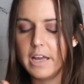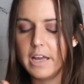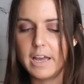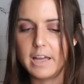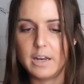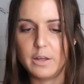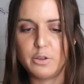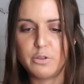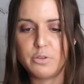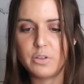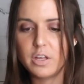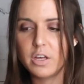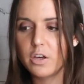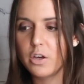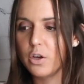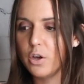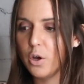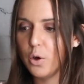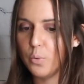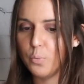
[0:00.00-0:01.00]
And I
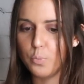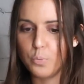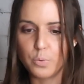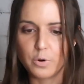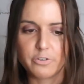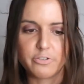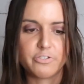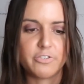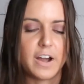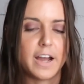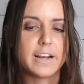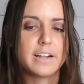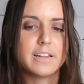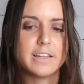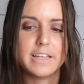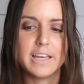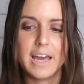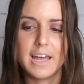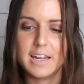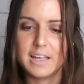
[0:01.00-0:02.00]
think we're
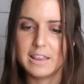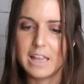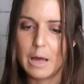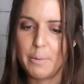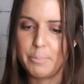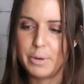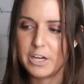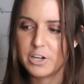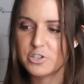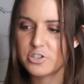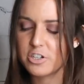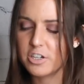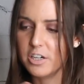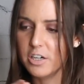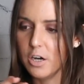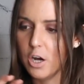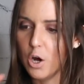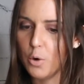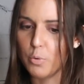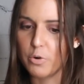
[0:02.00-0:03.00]
finally getting that picture.